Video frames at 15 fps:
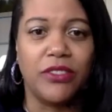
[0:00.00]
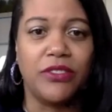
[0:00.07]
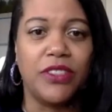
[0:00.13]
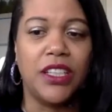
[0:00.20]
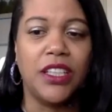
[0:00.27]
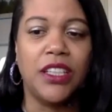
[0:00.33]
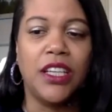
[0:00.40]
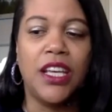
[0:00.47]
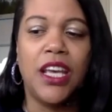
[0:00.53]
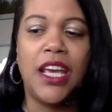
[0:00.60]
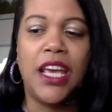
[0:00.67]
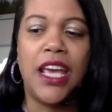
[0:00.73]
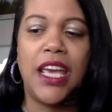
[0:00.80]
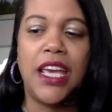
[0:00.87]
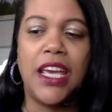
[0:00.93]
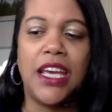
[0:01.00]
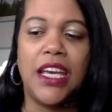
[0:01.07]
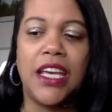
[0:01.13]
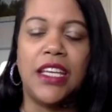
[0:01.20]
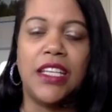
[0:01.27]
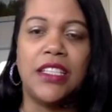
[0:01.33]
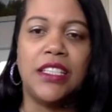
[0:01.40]
it.
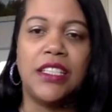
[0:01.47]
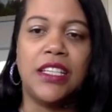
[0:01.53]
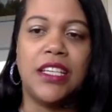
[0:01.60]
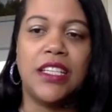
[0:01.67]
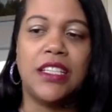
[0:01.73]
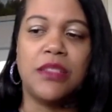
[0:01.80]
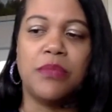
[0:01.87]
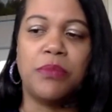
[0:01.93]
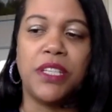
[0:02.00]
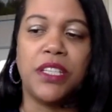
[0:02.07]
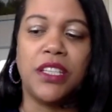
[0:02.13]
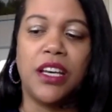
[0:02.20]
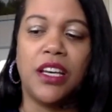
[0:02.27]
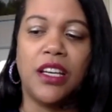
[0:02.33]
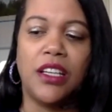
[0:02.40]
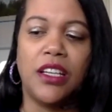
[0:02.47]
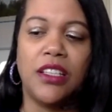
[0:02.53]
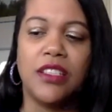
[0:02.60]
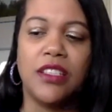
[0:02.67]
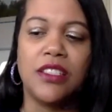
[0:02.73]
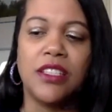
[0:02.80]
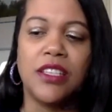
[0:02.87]
And it is because